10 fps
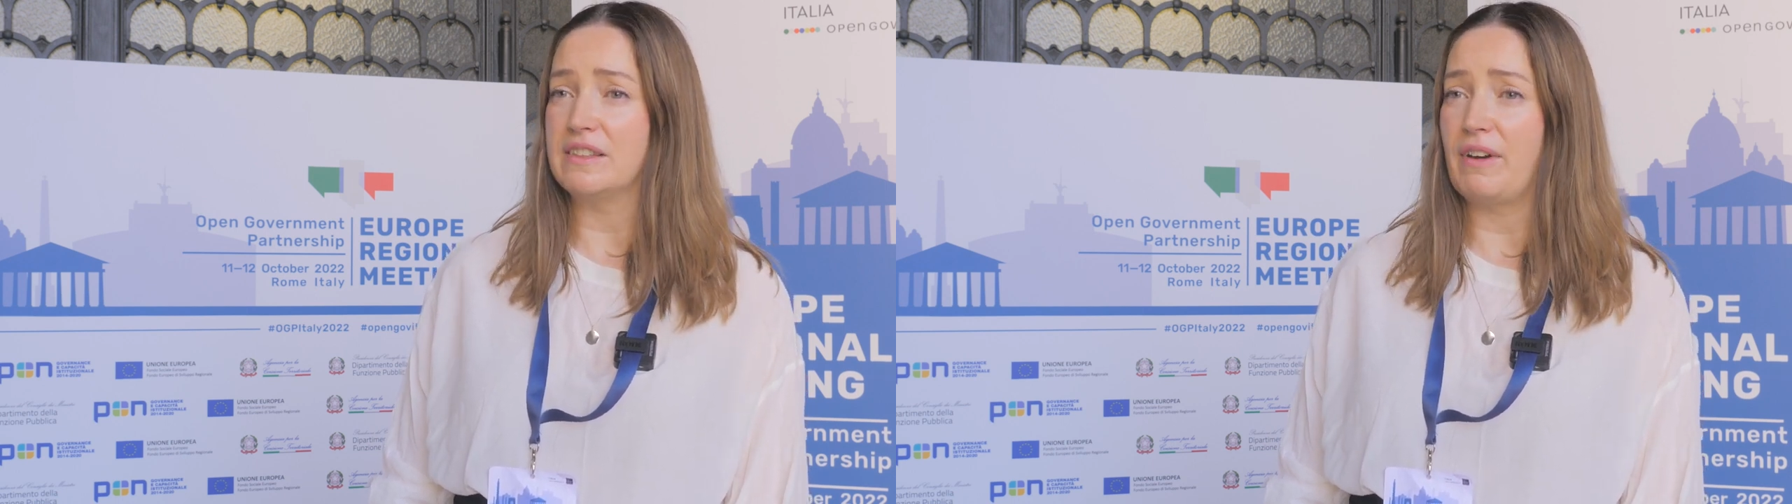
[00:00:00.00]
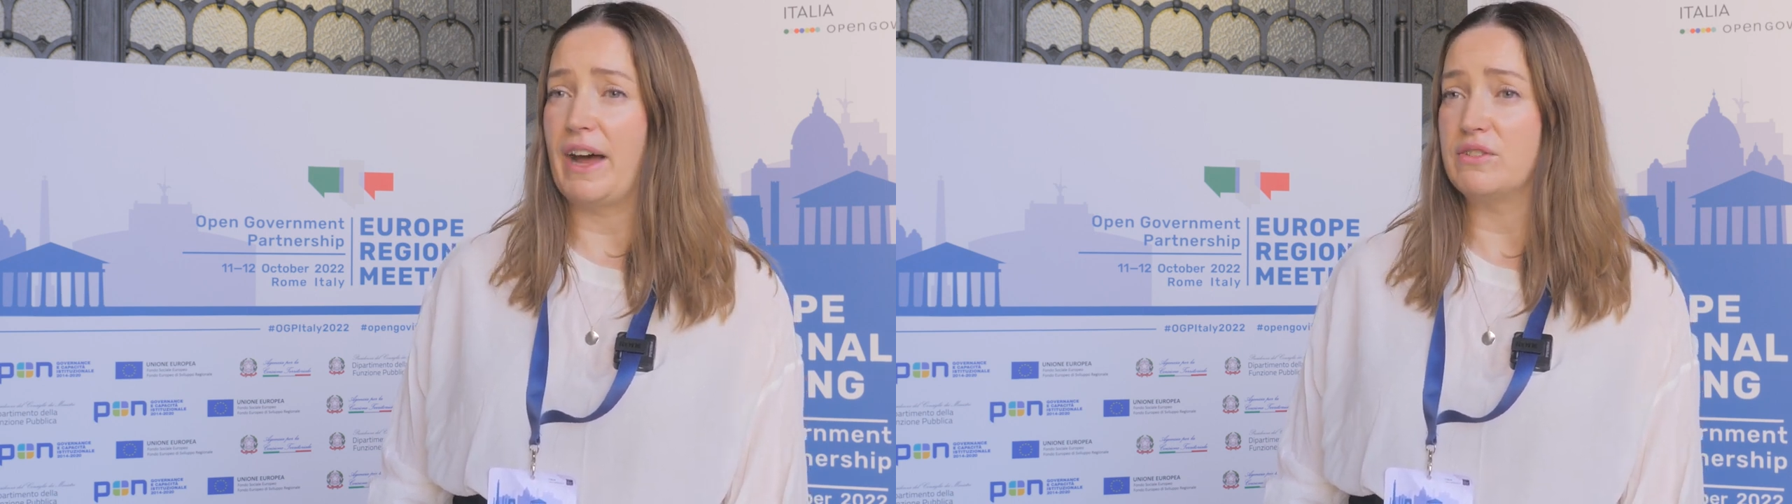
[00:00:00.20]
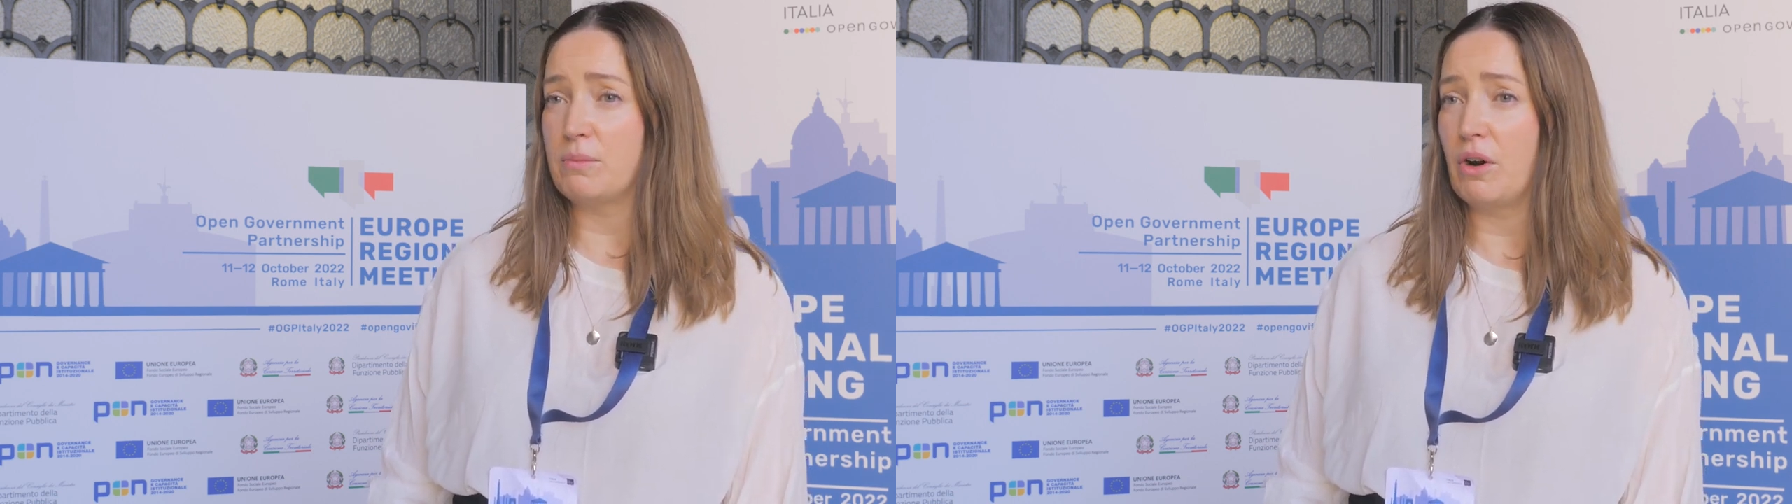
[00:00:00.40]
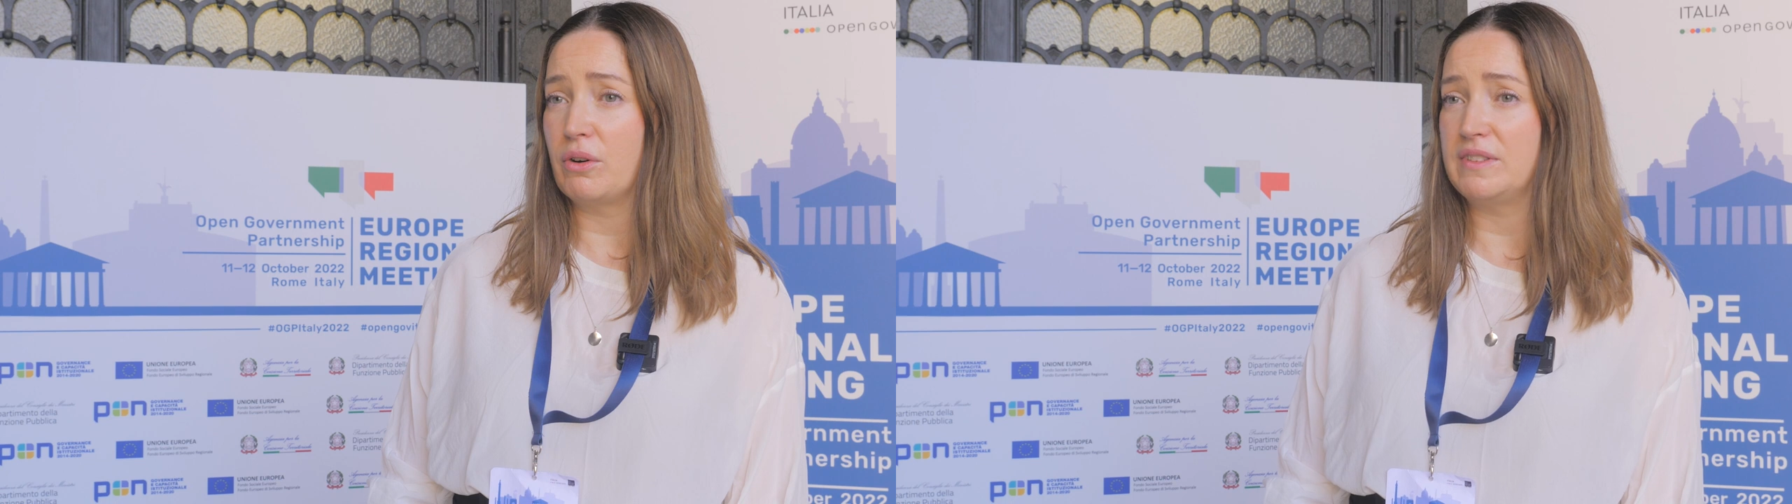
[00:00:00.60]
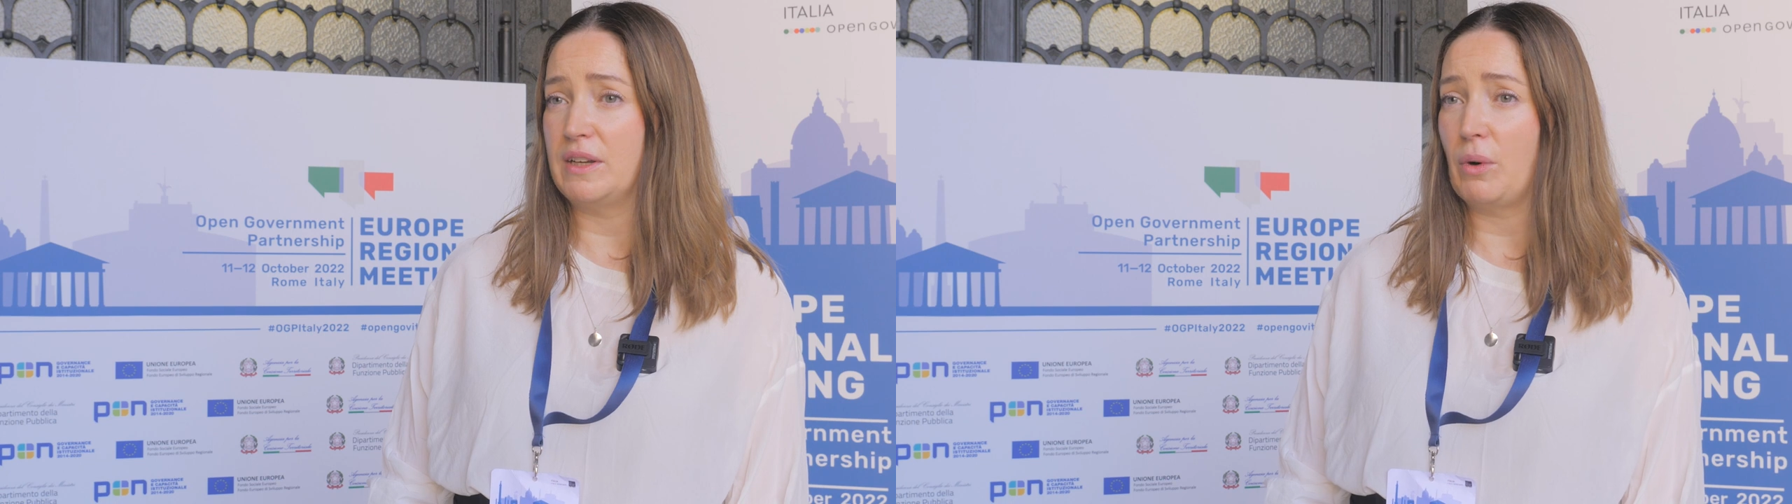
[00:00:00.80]
of how
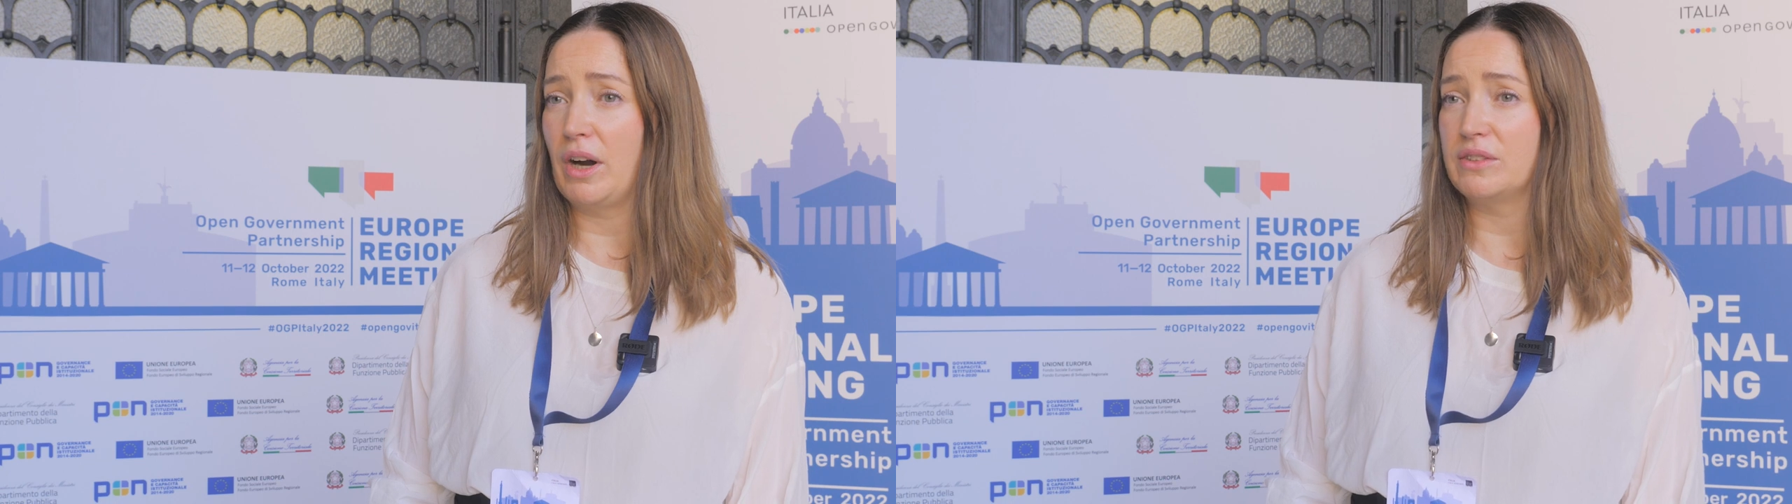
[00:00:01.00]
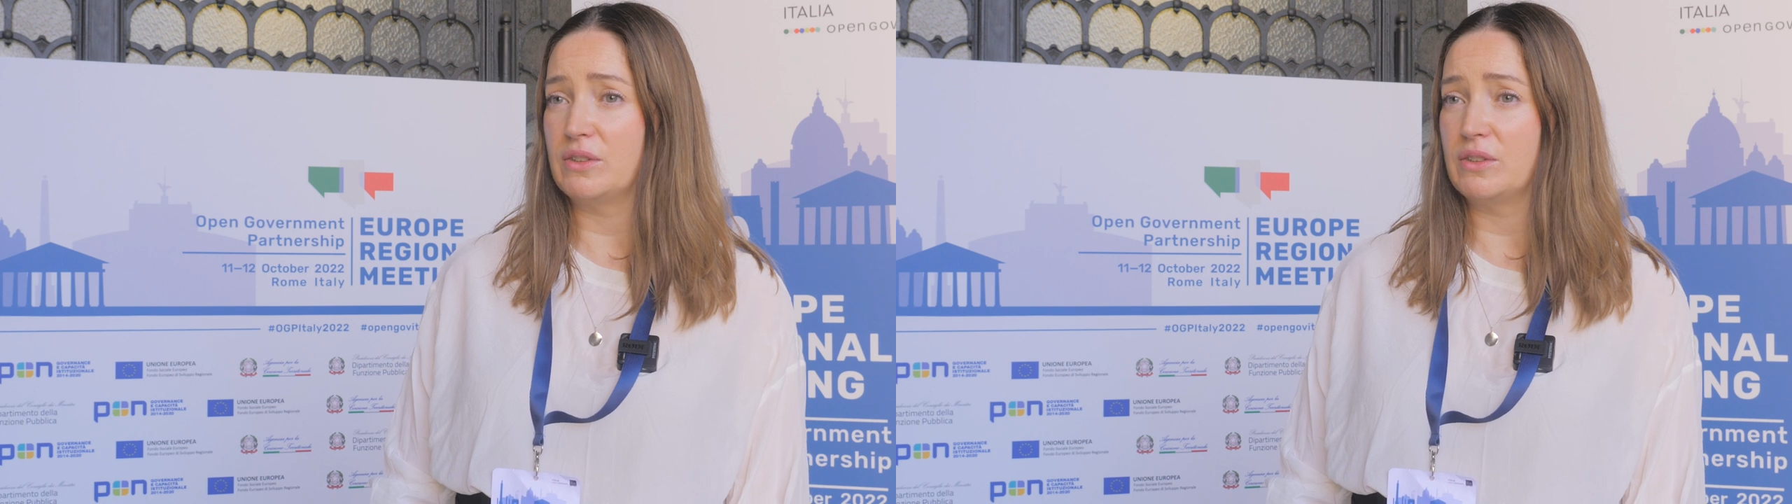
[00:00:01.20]
democracy works.